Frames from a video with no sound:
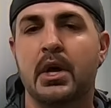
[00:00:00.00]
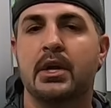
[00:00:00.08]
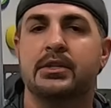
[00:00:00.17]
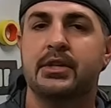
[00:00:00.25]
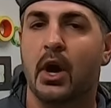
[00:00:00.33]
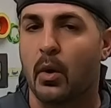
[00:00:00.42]

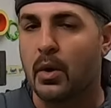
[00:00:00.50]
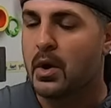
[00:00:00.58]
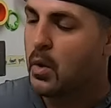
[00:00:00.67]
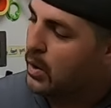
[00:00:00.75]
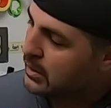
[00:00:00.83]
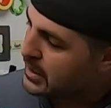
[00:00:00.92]
So
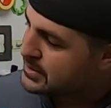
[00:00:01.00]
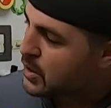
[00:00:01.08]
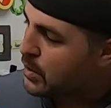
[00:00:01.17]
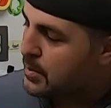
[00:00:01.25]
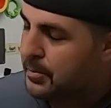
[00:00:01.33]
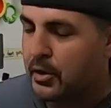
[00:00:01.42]
let's
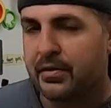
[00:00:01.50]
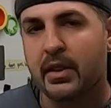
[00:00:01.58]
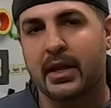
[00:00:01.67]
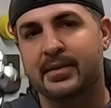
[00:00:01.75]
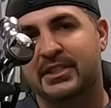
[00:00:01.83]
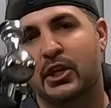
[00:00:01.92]
go in the booth.
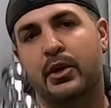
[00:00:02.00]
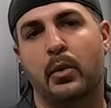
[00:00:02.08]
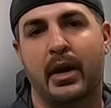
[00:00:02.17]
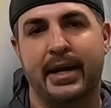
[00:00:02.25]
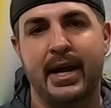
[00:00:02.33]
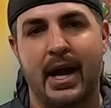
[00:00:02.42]
Let me show you
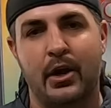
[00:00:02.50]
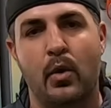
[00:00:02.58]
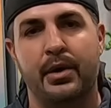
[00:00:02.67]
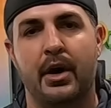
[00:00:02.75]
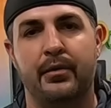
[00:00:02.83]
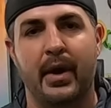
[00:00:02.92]
what I got
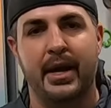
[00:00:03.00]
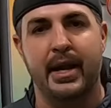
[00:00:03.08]
going on right